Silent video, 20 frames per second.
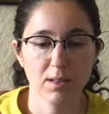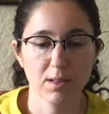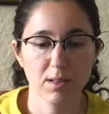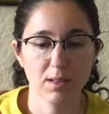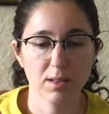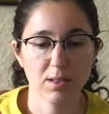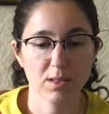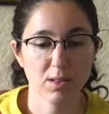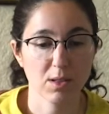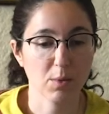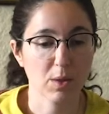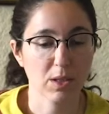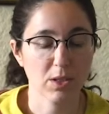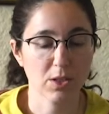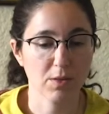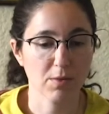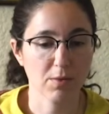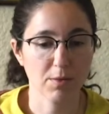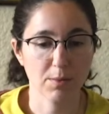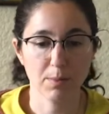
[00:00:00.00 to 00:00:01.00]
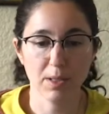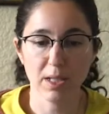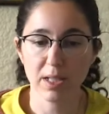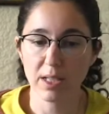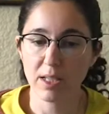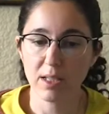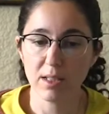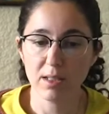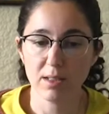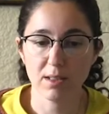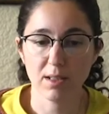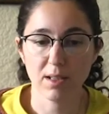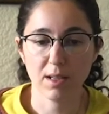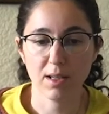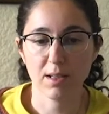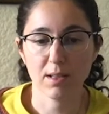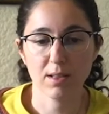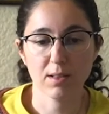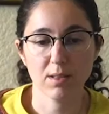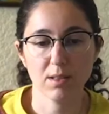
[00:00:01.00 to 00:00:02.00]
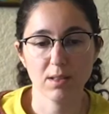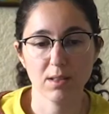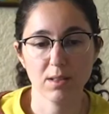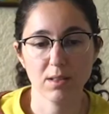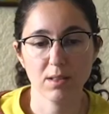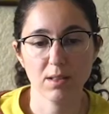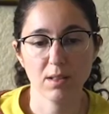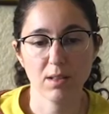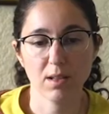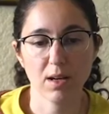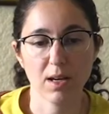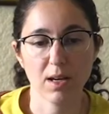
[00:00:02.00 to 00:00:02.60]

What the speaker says: Here's a question from Nikki, and they're